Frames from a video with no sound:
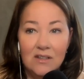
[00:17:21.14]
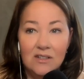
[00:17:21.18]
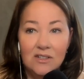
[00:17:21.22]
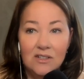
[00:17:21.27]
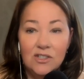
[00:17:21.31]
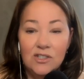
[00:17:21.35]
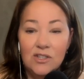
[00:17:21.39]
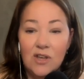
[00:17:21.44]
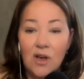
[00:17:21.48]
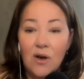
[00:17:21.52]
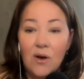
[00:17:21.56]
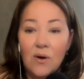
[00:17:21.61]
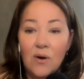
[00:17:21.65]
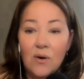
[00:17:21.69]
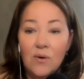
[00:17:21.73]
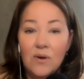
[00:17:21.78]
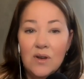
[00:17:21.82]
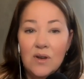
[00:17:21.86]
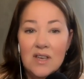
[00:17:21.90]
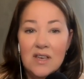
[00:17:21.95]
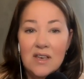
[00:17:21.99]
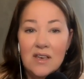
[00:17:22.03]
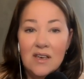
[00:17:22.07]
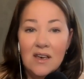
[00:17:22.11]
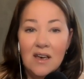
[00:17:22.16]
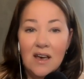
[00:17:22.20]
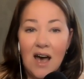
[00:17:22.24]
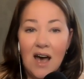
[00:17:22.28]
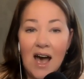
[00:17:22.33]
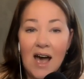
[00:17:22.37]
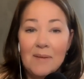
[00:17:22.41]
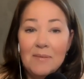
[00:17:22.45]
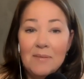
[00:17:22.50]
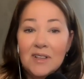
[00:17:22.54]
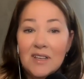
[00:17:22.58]
So
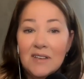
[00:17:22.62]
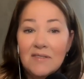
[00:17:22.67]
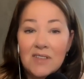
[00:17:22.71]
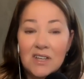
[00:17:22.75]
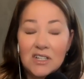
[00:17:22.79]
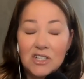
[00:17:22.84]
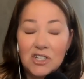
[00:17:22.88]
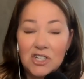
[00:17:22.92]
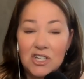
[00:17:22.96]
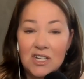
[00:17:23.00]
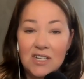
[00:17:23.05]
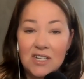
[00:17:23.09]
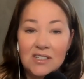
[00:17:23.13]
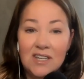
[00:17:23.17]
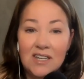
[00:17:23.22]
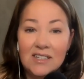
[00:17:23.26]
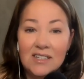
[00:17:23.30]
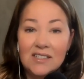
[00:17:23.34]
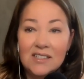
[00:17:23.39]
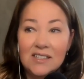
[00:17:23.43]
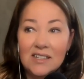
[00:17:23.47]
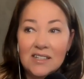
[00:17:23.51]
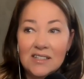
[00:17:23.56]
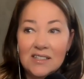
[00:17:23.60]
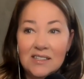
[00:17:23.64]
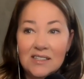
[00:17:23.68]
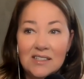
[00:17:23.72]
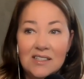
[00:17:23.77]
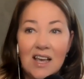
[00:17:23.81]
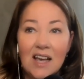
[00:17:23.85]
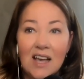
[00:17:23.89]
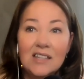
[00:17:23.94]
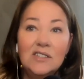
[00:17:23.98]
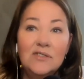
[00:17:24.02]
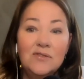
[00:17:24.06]
I believe that she is a
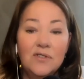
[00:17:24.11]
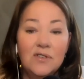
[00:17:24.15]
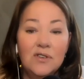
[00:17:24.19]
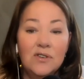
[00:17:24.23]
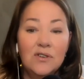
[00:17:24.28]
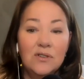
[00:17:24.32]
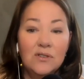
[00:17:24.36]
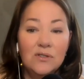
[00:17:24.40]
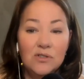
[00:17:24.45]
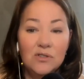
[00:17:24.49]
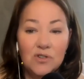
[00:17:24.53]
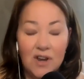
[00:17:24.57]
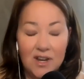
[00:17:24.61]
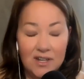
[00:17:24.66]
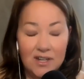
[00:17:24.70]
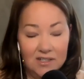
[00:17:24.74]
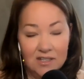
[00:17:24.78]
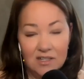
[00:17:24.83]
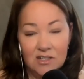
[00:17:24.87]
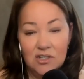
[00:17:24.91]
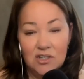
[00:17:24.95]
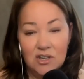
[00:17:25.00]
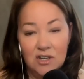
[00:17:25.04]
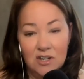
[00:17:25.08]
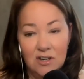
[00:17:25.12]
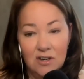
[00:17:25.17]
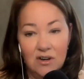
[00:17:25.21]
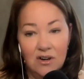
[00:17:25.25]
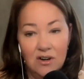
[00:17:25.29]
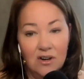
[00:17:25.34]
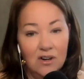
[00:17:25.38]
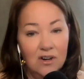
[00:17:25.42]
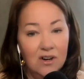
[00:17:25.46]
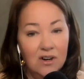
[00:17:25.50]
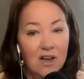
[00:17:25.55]
successful
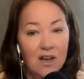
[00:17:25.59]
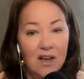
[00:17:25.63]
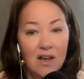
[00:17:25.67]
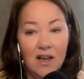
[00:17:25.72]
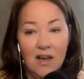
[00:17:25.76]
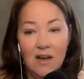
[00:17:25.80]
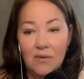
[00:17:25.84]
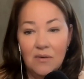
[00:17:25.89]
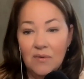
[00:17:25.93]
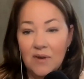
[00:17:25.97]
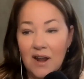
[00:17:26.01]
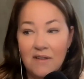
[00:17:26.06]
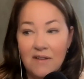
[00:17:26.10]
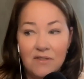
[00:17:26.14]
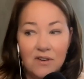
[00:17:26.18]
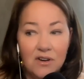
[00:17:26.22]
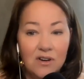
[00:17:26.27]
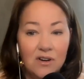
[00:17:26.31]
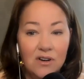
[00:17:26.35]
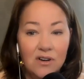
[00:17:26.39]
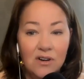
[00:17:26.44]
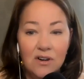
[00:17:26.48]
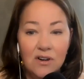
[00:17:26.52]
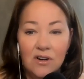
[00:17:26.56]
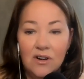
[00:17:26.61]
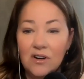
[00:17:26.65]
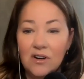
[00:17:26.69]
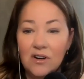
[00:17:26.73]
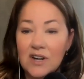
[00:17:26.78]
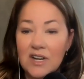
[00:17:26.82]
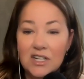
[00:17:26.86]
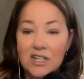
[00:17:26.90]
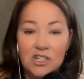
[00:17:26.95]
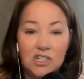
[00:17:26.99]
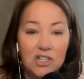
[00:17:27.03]
transitioner, whatever
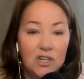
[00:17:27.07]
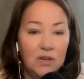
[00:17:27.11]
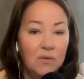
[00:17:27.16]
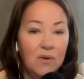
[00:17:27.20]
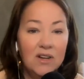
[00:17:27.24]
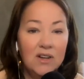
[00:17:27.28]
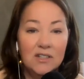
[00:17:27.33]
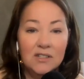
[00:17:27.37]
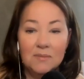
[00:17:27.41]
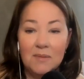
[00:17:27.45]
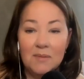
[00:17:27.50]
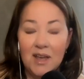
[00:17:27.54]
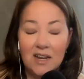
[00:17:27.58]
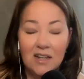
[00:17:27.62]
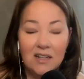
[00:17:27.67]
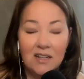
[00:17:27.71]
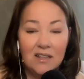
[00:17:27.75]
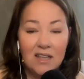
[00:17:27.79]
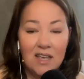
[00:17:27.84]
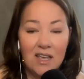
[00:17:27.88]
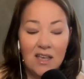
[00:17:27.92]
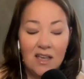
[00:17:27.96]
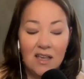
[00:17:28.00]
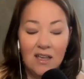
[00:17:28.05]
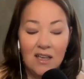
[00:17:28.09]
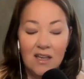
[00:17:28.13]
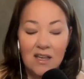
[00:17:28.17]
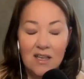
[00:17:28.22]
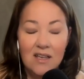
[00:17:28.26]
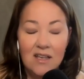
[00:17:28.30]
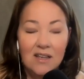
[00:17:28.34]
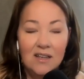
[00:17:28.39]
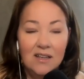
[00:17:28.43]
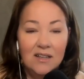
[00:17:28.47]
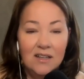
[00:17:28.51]
her issue was medically,
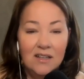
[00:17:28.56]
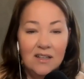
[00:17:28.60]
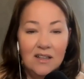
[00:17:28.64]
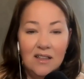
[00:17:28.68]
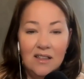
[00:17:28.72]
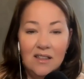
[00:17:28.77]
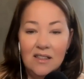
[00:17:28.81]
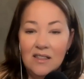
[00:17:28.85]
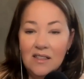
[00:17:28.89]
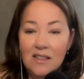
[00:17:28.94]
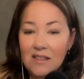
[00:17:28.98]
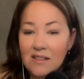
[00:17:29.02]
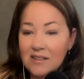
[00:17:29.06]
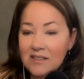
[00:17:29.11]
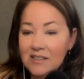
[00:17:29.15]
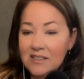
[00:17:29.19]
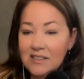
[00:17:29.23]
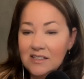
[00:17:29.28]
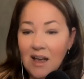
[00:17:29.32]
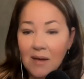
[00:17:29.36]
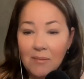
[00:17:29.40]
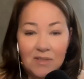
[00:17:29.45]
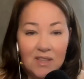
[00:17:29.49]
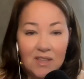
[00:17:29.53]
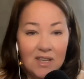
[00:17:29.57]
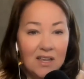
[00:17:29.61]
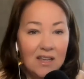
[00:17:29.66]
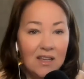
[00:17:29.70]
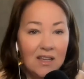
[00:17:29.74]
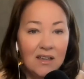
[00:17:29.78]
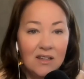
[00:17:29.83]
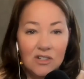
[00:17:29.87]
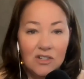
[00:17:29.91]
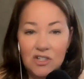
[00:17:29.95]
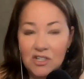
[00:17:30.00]

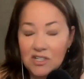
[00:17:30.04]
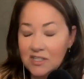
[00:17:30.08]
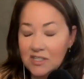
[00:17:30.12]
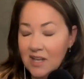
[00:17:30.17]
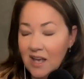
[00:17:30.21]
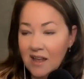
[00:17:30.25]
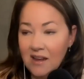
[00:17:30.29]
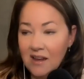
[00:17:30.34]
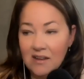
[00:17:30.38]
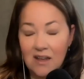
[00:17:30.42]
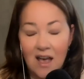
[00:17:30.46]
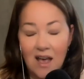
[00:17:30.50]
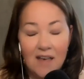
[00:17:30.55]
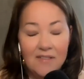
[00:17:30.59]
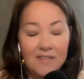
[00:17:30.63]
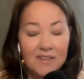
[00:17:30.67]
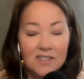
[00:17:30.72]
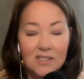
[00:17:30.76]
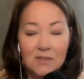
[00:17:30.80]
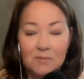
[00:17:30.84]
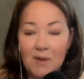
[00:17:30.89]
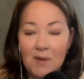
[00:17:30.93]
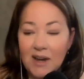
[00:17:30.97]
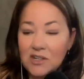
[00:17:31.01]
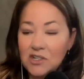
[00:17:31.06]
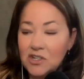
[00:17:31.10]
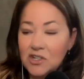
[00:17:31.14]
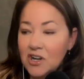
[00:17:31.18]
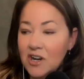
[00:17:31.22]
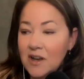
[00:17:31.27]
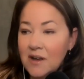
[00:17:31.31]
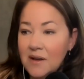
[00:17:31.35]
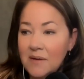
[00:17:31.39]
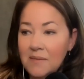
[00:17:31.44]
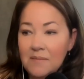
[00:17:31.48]
something, she's on the
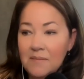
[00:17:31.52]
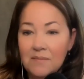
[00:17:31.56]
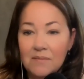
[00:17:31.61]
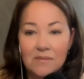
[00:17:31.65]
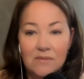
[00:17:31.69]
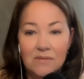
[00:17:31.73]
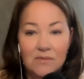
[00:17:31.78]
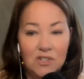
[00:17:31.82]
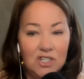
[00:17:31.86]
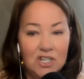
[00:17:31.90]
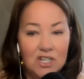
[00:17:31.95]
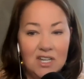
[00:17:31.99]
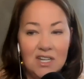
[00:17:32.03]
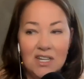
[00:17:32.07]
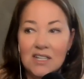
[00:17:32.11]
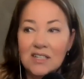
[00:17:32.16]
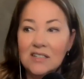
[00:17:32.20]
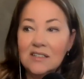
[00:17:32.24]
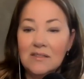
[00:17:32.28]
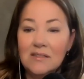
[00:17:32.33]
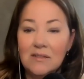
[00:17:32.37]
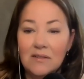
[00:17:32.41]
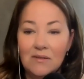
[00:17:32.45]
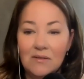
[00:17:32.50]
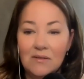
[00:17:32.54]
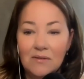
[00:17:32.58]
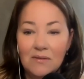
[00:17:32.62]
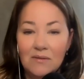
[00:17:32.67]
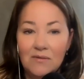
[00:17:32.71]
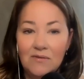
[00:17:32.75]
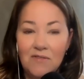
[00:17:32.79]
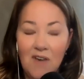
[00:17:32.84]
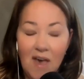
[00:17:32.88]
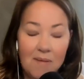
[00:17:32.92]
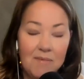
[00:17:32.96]
spectrum. She is
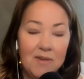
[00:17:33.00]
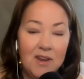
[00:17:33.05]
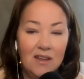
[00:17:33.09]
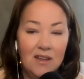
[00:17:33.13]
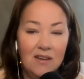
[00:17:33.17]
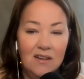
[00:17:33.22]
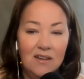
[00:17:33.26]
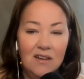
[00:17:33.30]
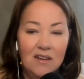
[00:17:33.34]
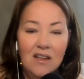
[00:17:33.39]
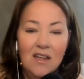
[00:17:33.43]
feminine.